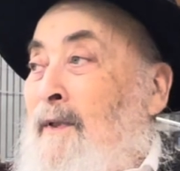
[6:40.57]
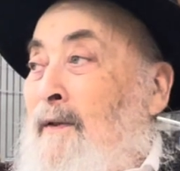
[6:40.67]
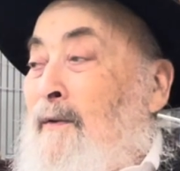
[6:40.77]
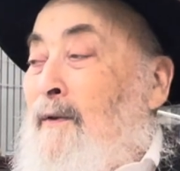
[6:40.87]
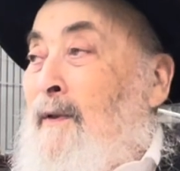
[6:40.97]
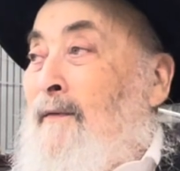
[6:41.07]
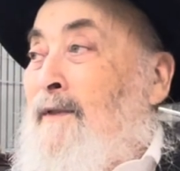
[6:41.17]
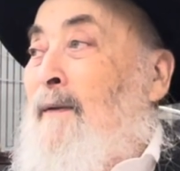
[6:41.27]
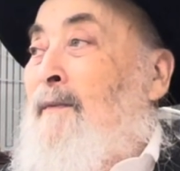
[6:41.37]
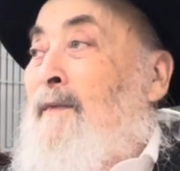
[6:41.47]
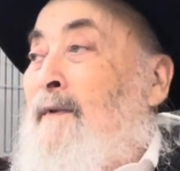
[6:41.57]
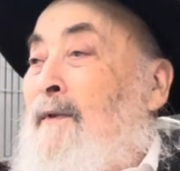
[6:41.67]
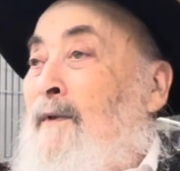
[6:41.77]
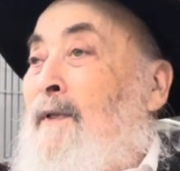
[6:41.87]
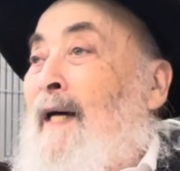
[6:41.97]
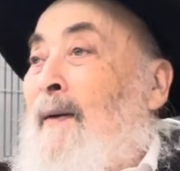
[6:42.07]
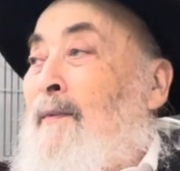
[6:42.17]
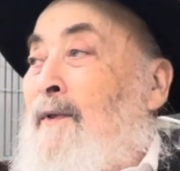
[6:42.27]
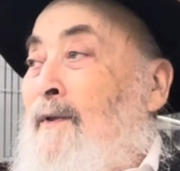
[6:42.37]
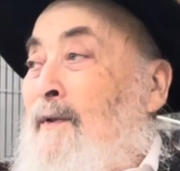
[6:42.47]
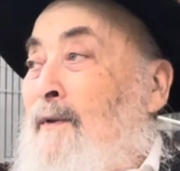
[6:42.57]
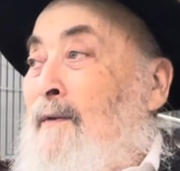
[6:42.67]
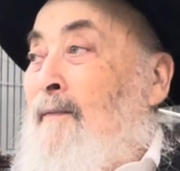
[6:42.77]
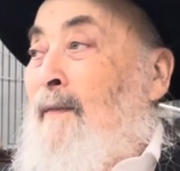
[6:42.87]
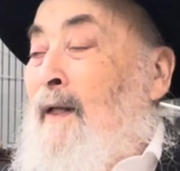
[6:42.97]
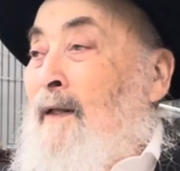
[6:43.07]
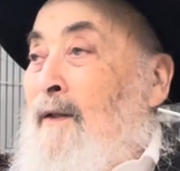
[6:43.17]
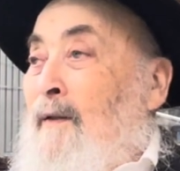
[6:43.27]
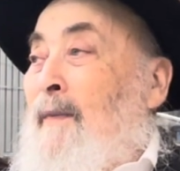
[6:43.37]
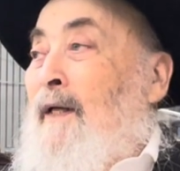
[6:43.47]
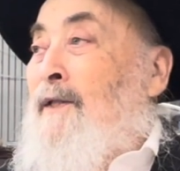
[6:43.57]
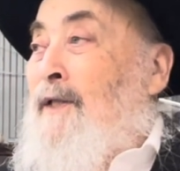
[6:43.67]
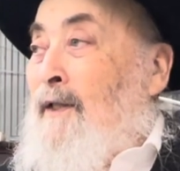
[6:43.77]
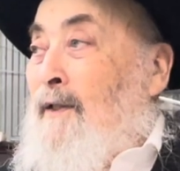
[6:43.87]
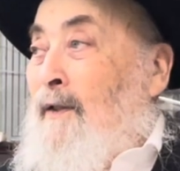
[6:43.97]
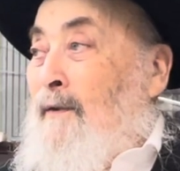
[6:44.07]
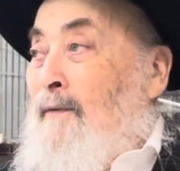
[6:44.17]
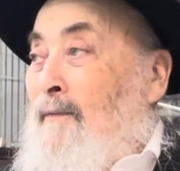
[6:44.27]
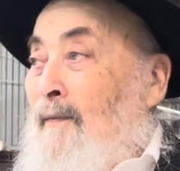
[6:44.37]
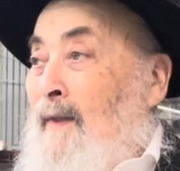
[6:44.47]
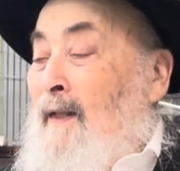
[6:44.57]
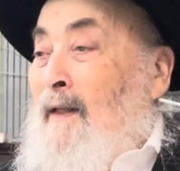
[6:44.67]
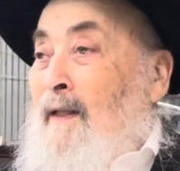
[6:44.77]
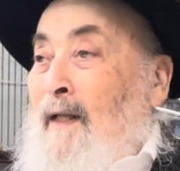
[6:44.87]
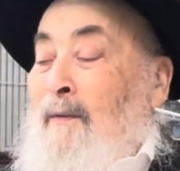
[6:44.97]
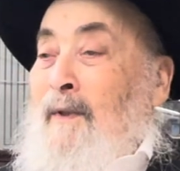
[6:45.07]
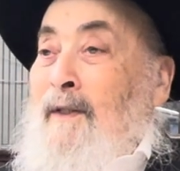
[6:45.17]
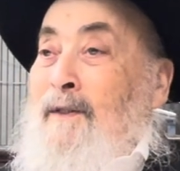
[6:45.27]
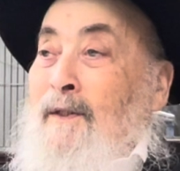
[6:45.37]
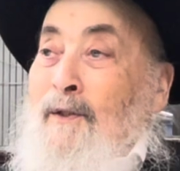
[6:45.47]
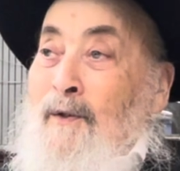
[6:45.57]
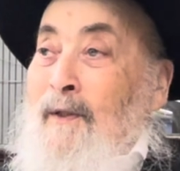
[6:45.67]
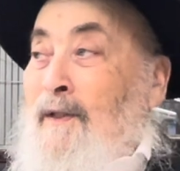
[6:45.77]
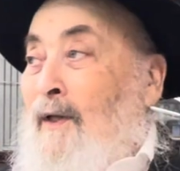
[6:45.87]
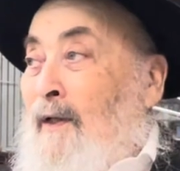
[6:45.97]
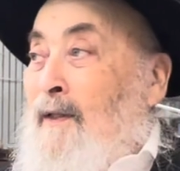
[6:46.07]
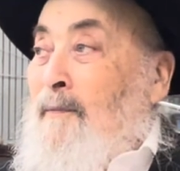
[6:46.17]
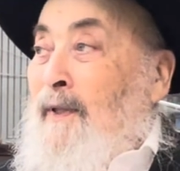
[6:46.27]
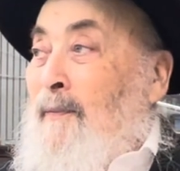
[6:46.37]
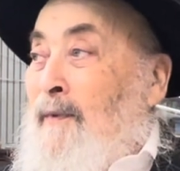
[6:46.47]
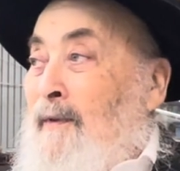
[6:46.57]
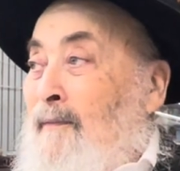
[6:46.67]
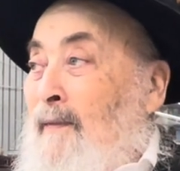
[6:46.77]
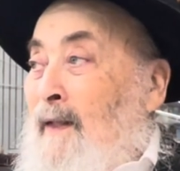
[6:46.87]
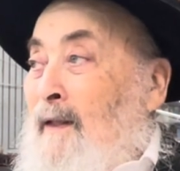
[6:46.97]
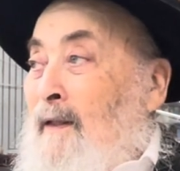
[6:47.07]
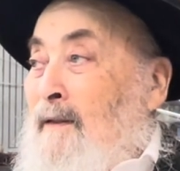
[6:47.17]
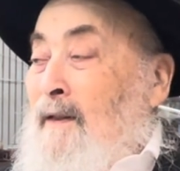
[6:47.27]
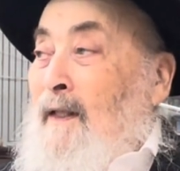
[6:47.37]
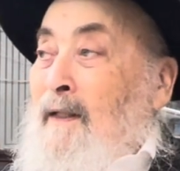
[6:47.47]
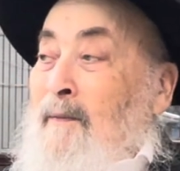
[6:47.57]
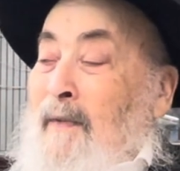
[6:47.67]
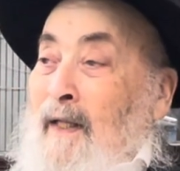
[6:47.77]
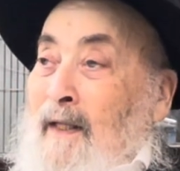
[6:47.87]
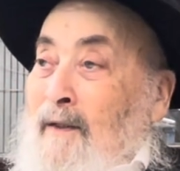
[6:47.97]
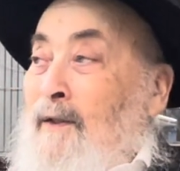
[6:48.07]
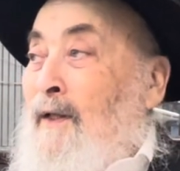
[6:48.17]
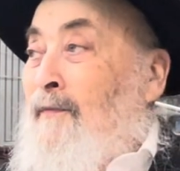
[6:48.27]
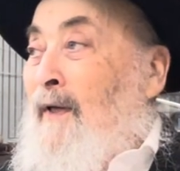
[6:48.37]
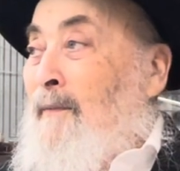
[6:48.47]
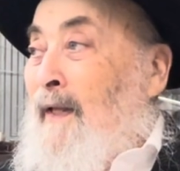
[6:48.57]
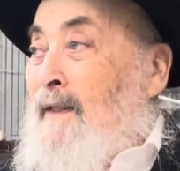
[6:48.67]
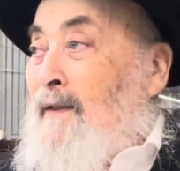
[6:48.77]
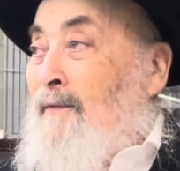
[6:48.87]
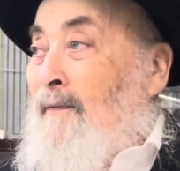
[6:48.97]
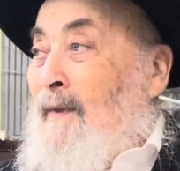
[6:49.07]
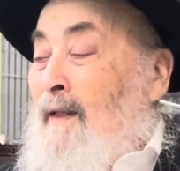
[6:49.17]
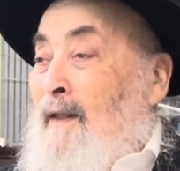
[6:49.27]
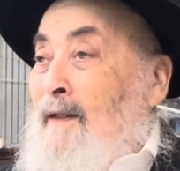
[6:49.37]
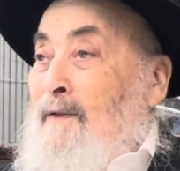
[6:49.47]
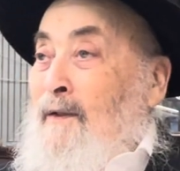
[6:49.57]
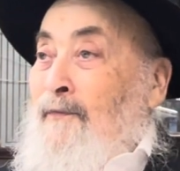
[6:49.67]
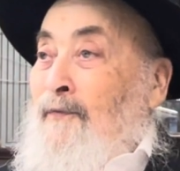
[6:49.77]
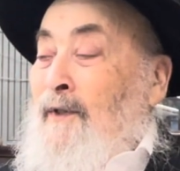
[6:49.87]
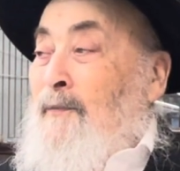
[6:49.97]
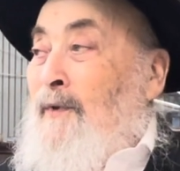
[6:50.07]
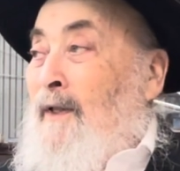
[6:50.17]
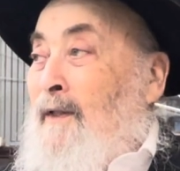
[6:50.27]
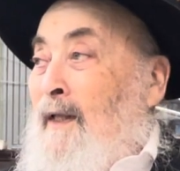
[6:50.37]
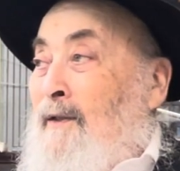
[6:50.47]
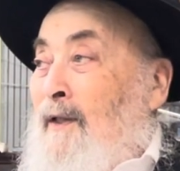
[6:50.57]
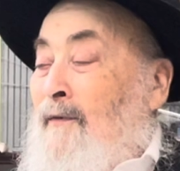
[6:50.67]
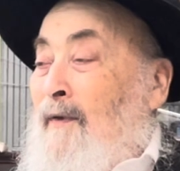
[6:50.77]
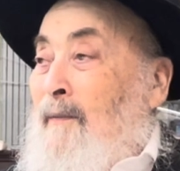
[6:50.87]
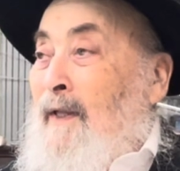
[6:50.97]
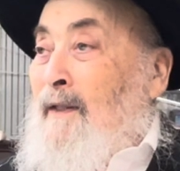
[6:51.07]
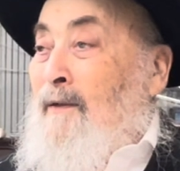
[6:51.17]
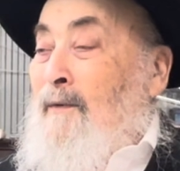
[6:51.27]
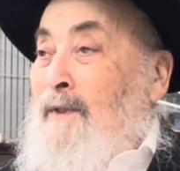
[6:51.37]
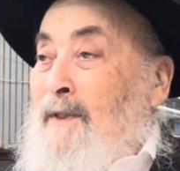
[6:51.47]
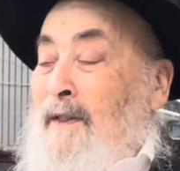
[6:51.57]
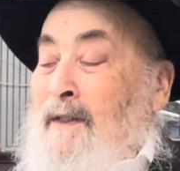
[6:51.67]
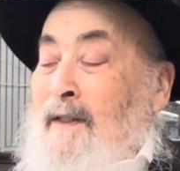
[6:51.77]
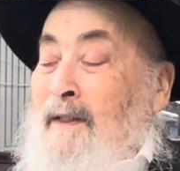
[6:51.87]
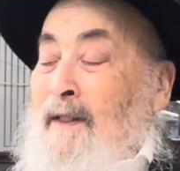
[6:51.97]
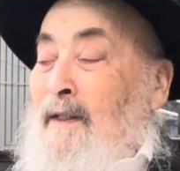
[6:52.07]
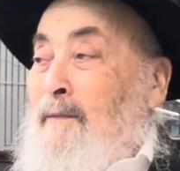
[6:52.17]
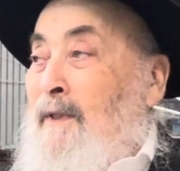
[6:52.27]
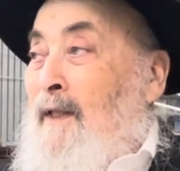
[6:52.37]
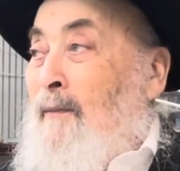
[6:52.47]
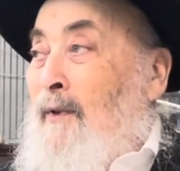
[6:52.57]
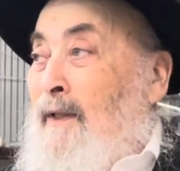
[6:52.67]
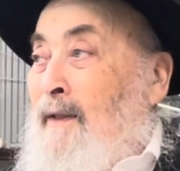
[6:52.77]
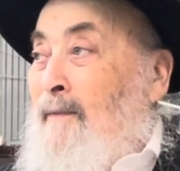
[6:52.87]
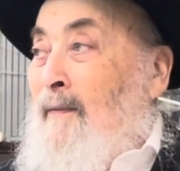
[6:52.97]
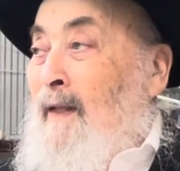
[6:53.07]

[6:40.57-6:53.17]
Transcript: you have something good happen to you, you make a shechayonu, and when it's to you and to other people, so then you make Hatayv HaMeitav. So the 4th bracha, Hatayv HaMeitav, was just a tikkun b'drabanan